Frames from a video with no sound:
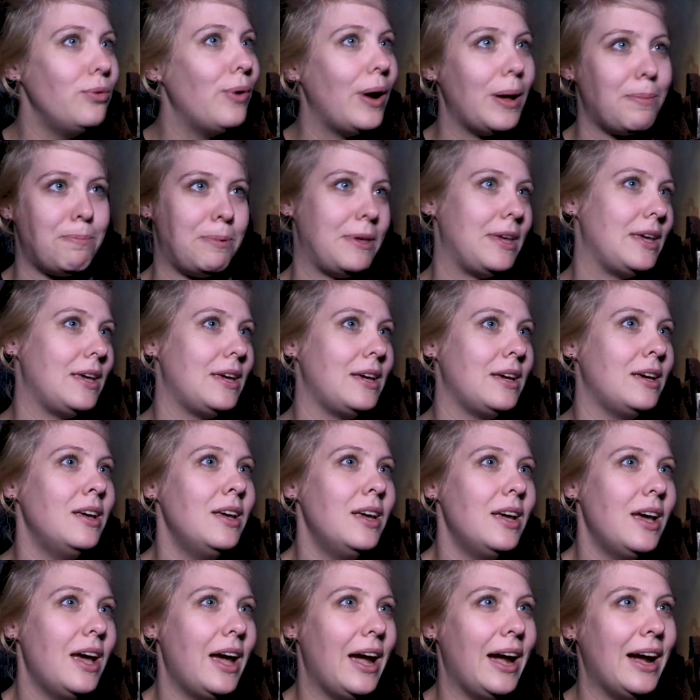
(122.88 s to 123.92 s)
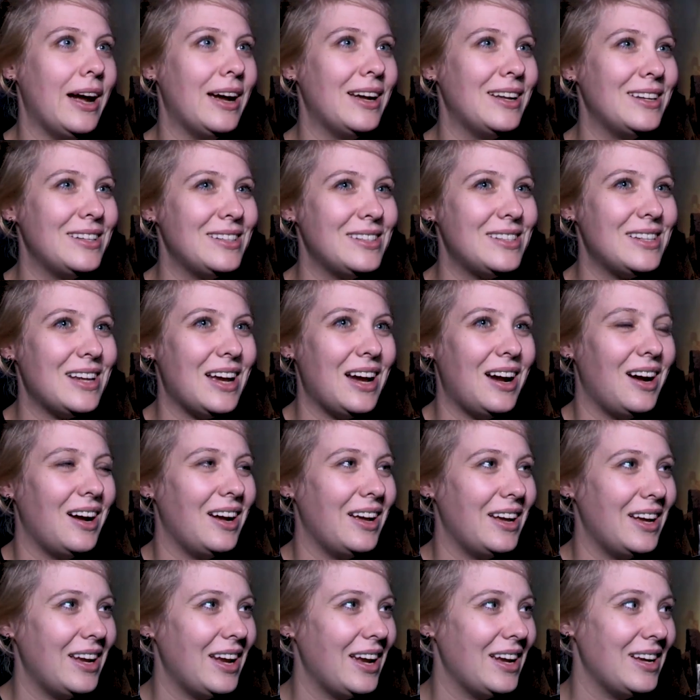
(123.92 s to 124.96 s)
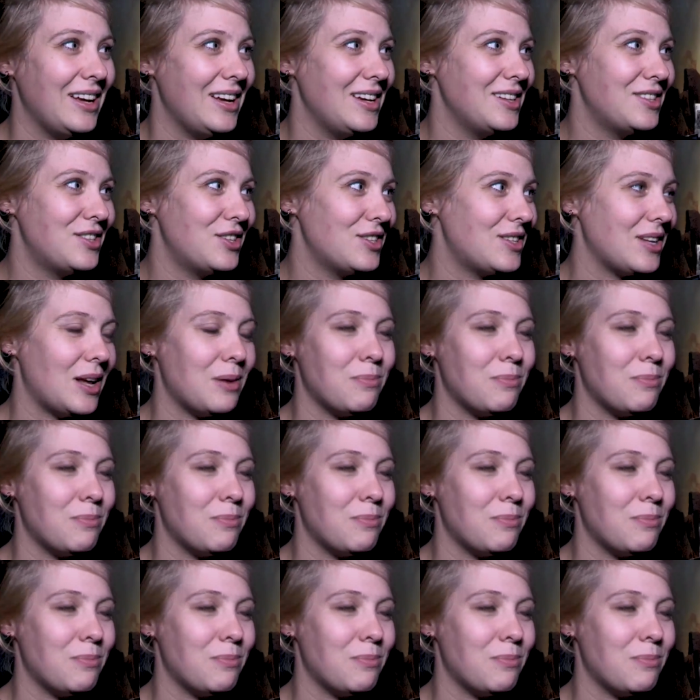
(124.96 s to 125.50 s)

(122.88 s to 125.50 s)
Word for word: new I P and uh, it is just